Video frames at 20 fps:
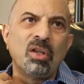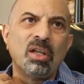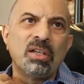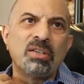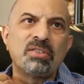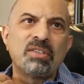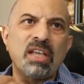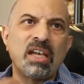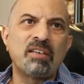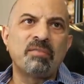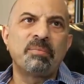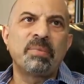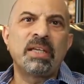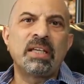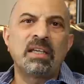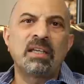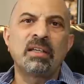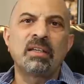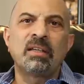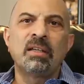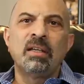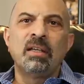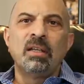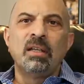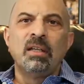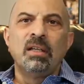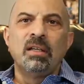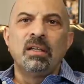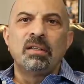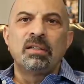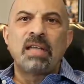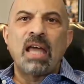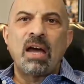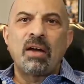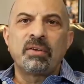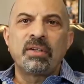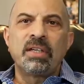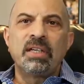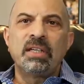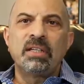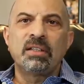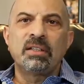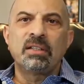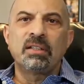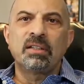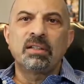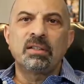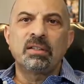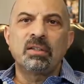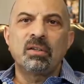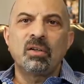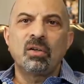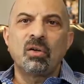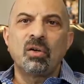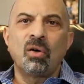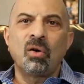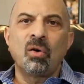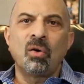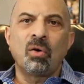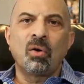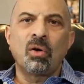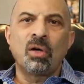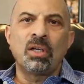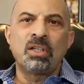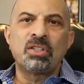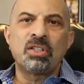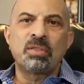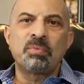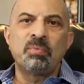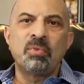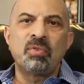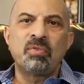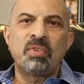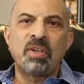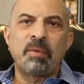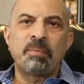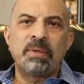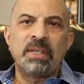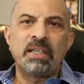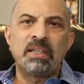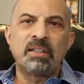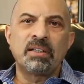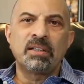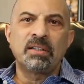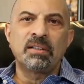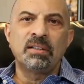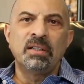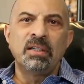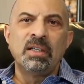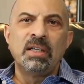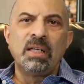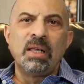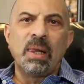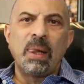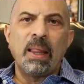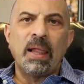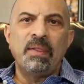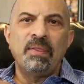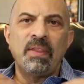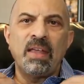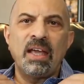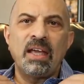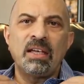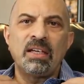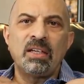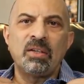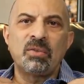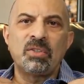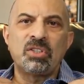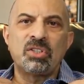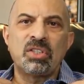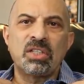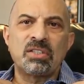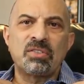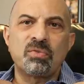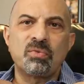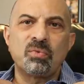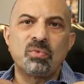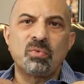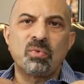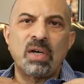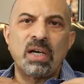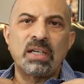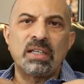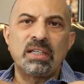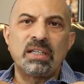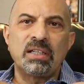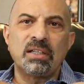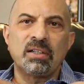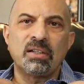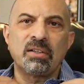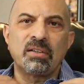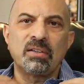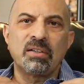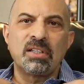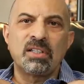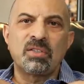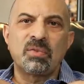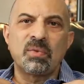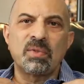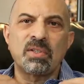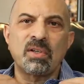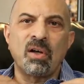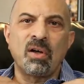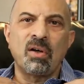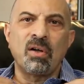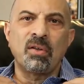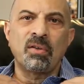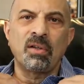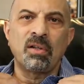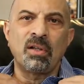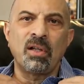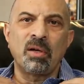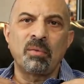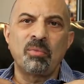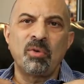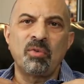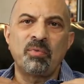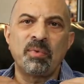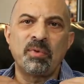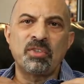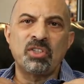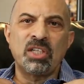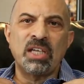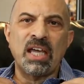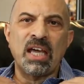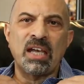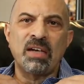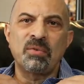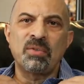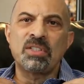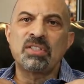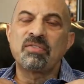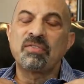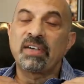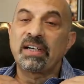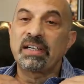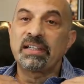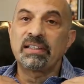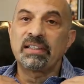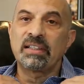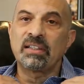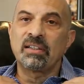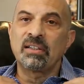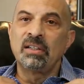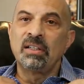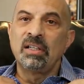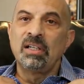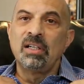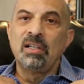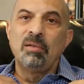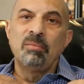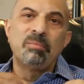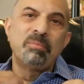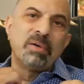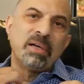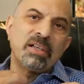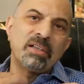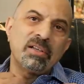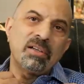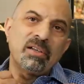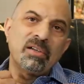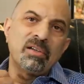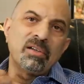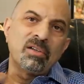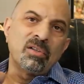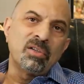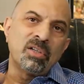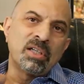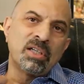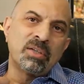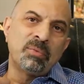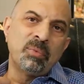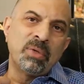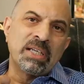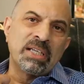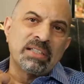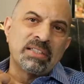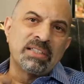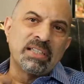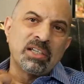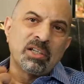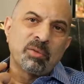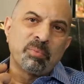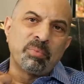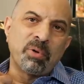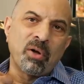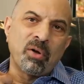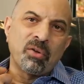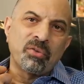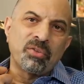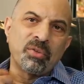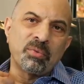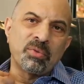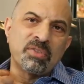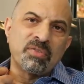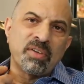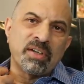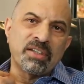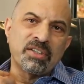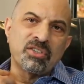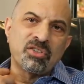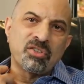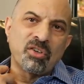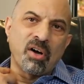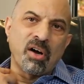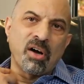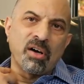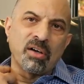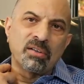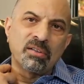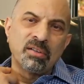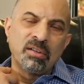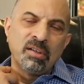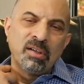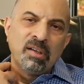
Instead of being down here, or it just moved up here, and then it was just right here. This was all the lung movement she had. It was very little, but we could see her pulse. It was very strong.